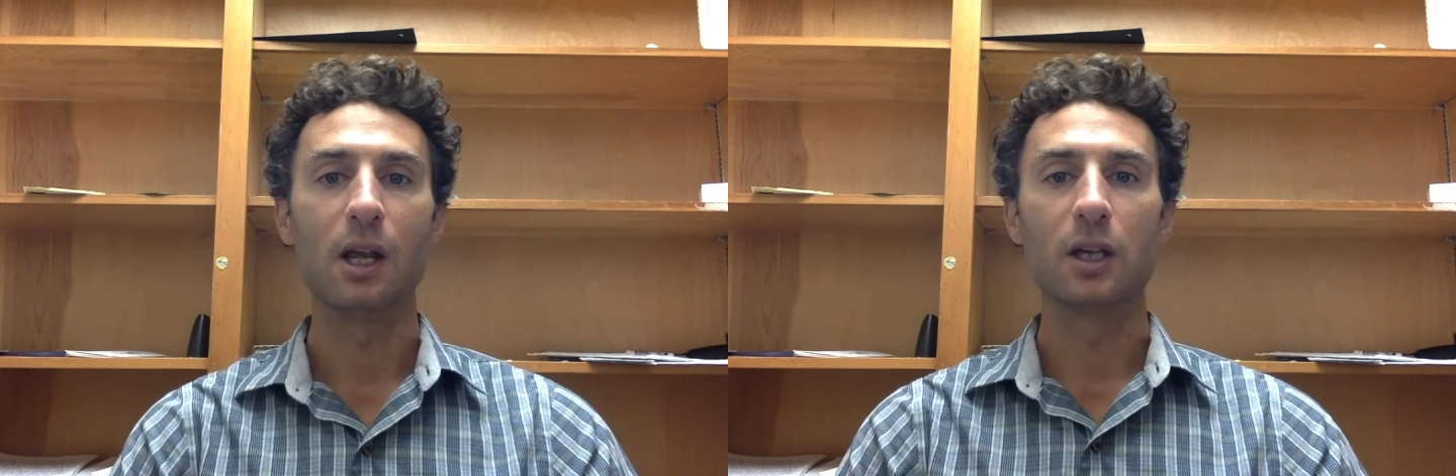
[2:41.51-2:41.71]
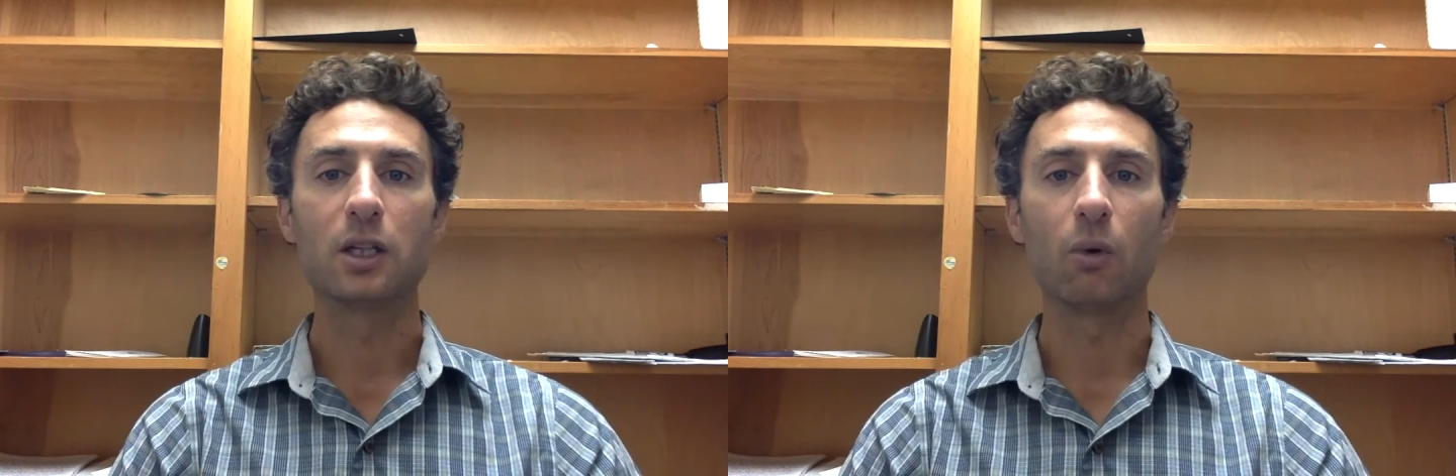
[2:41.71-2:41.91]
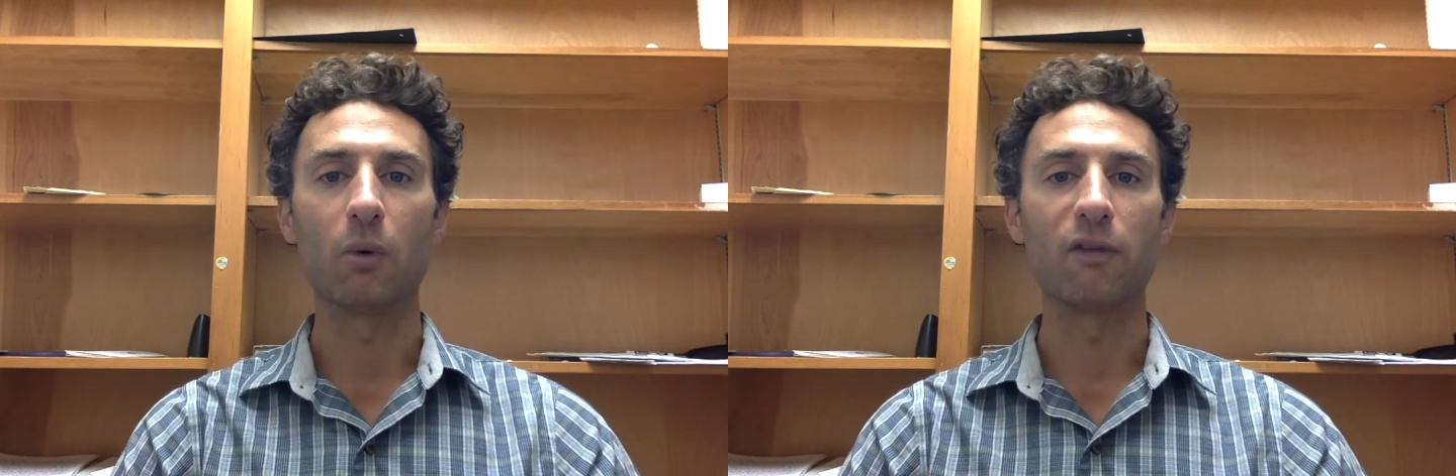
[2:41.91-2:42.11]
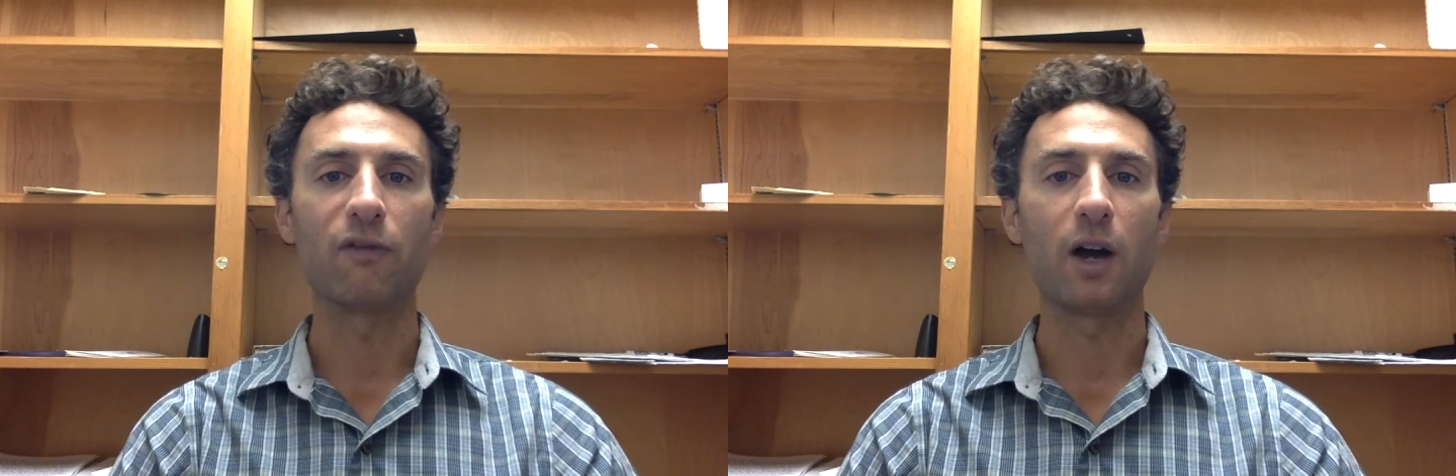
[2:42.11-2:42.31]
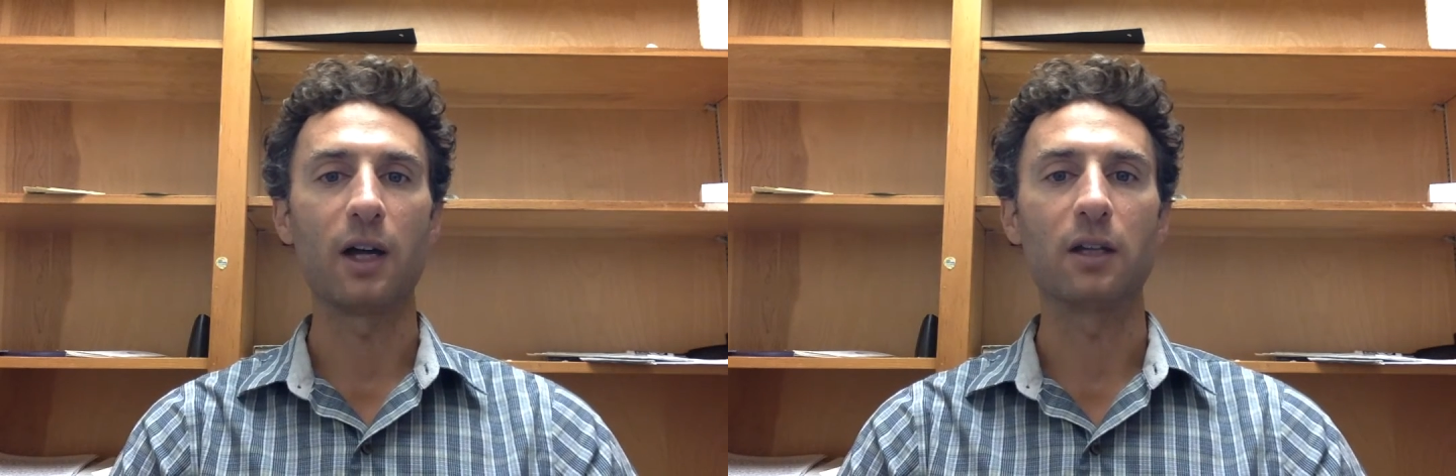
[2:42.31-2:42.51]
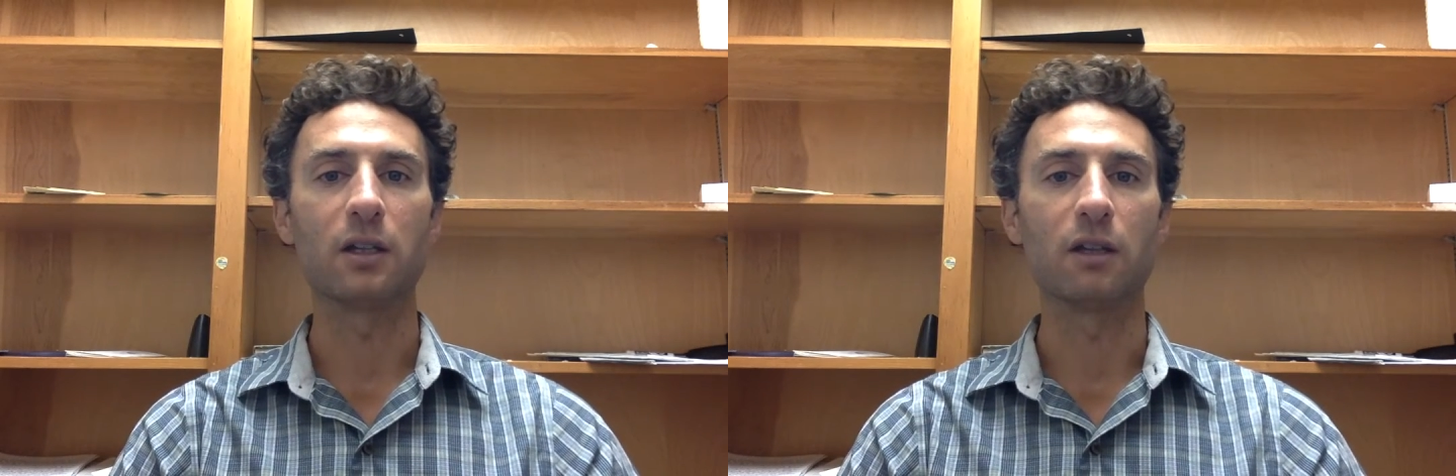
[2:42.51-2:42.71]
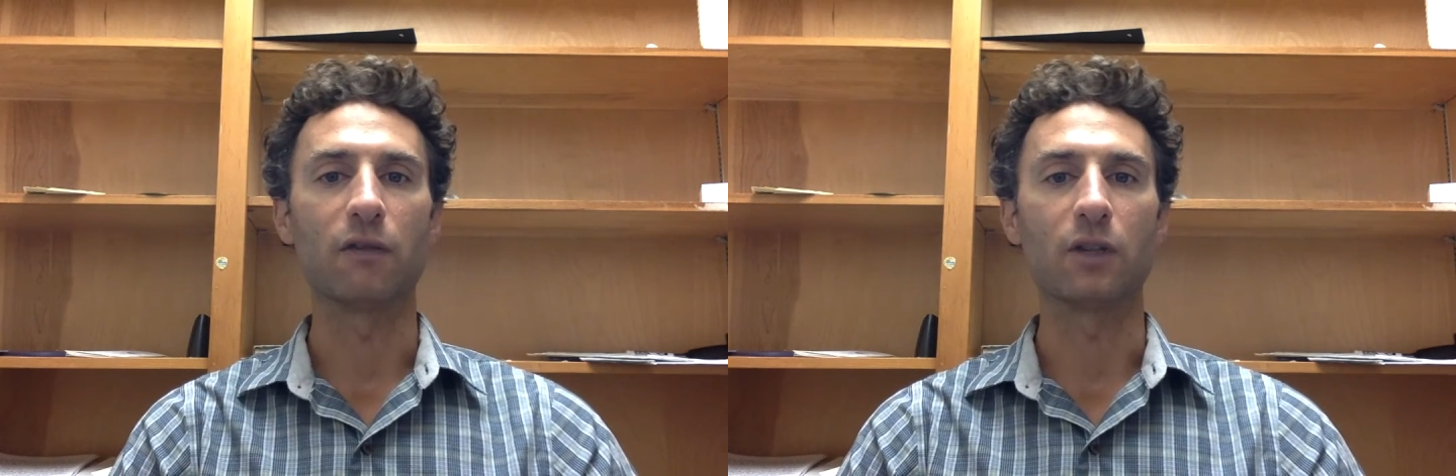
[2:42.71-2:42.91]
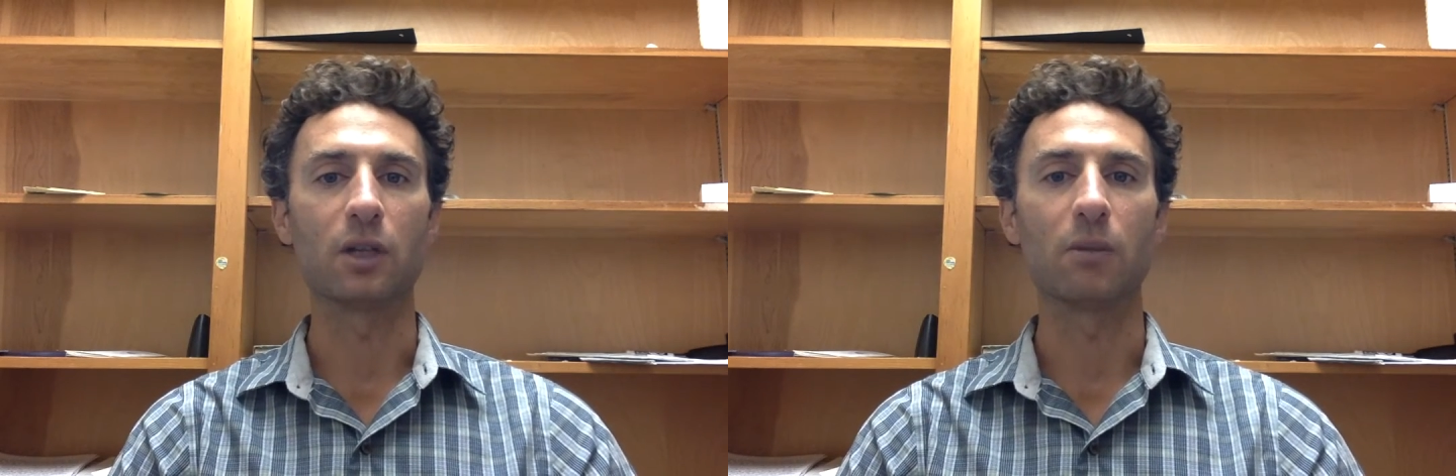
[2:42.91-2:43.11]
So what we find is that
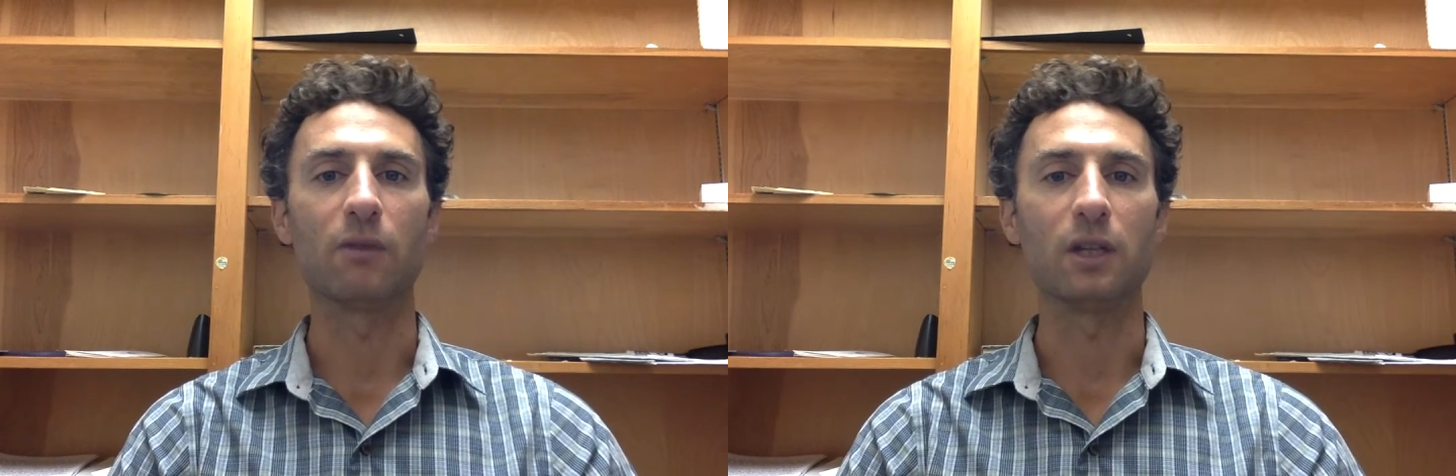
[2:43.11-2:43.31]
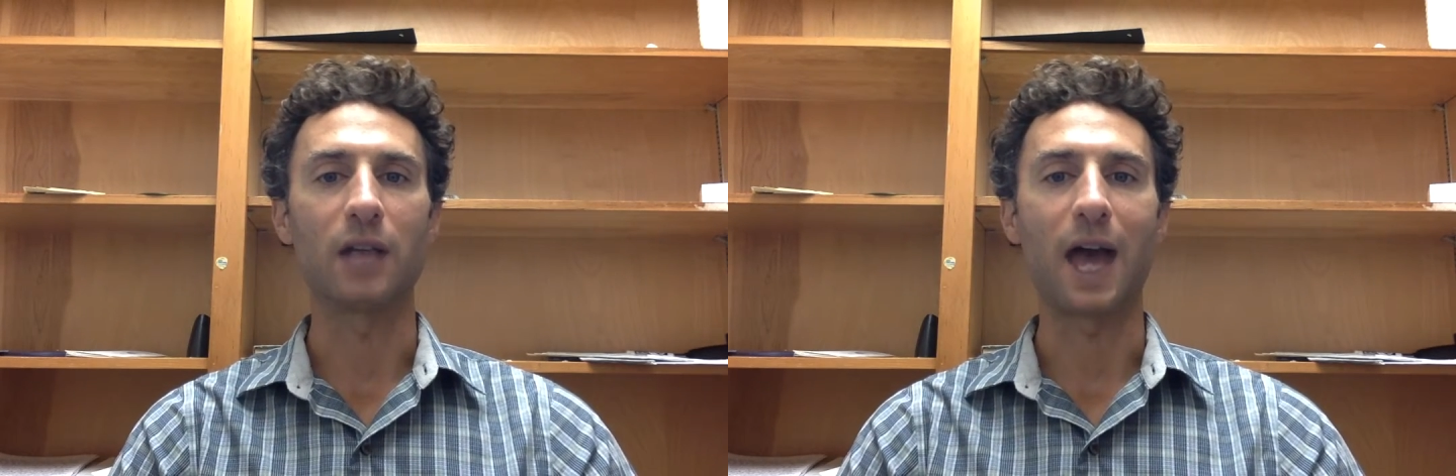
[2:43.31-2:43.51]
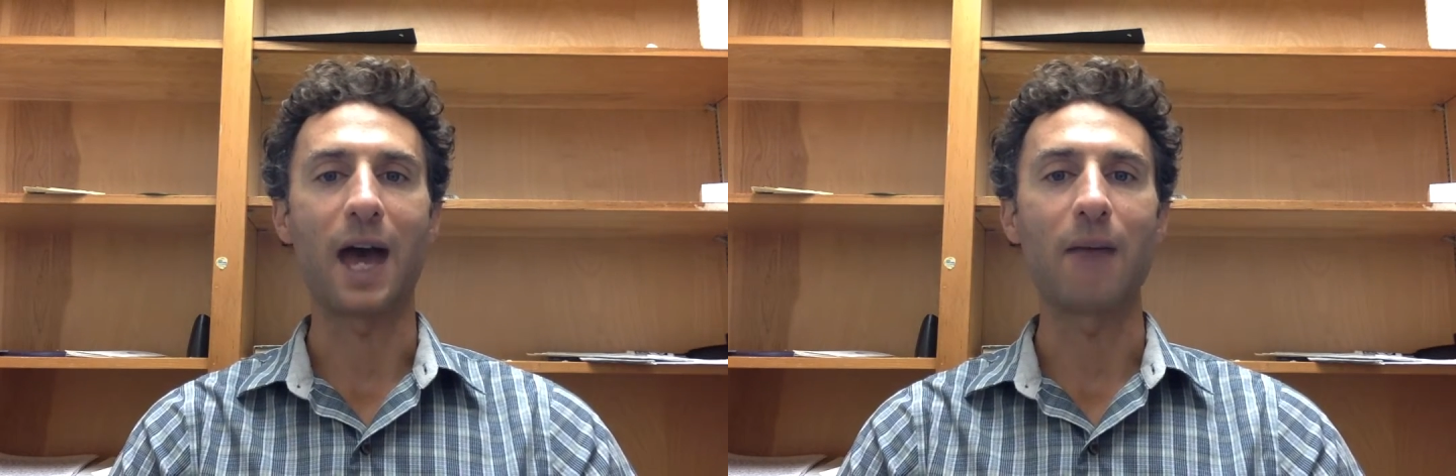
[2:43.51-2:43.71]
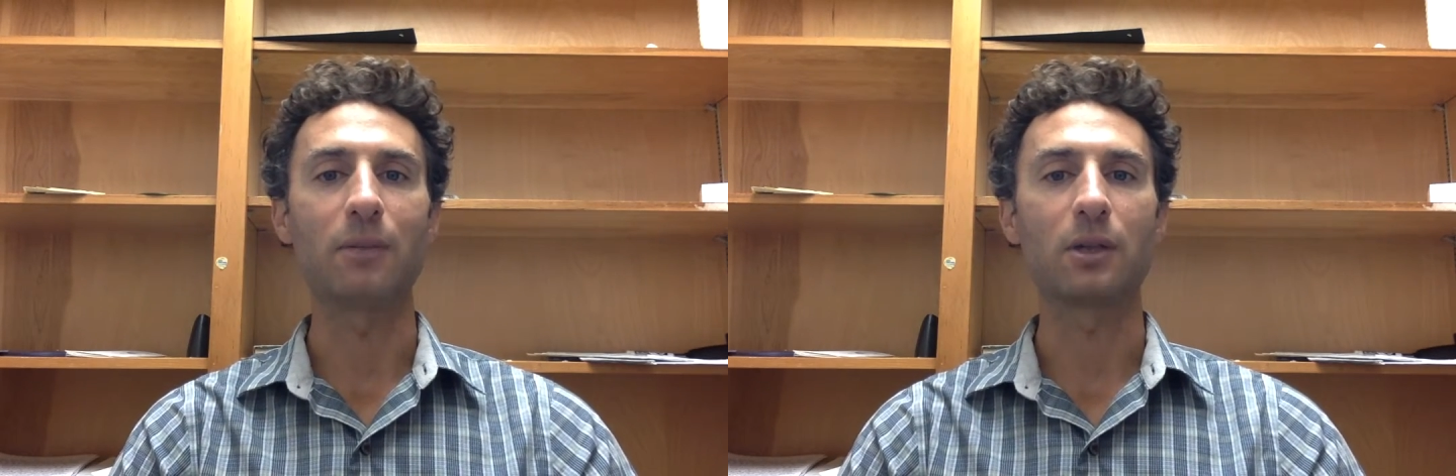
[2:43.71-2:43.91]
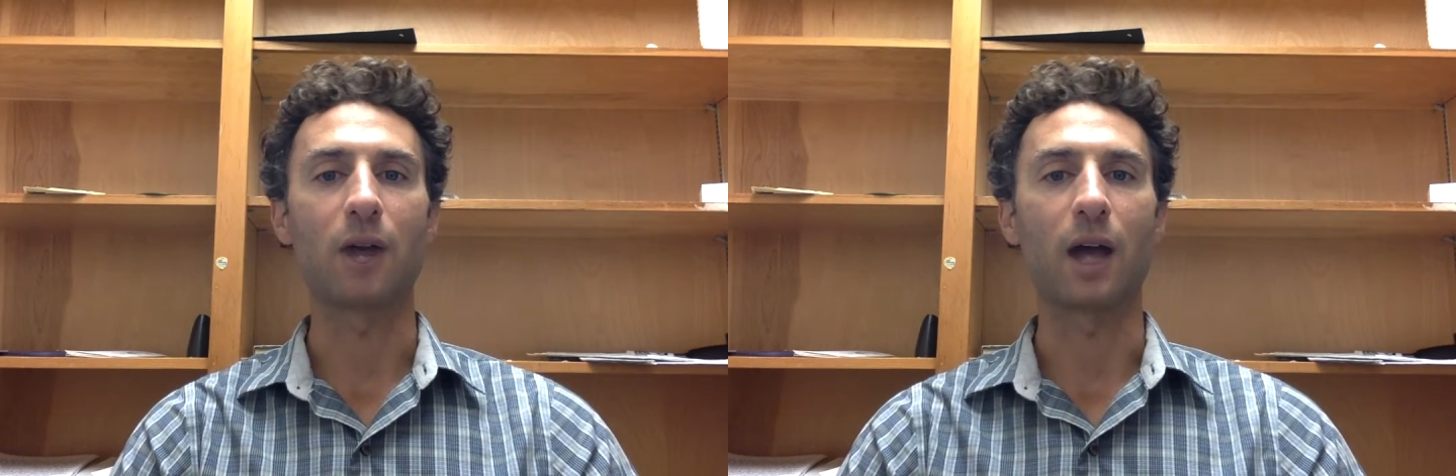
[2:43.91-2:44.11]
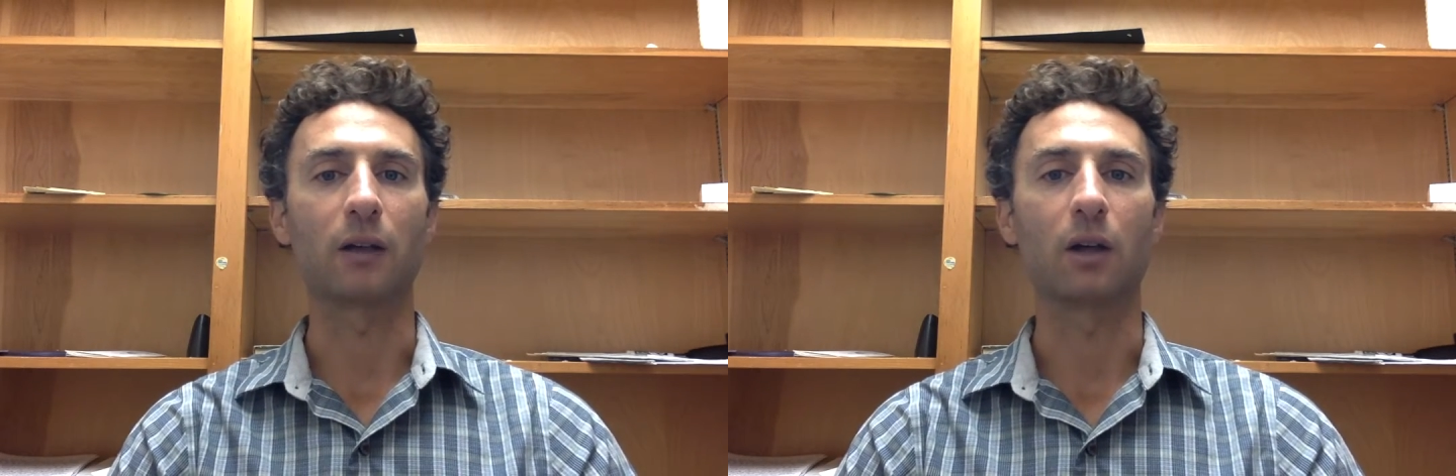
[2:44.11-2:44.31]
for some of these abstract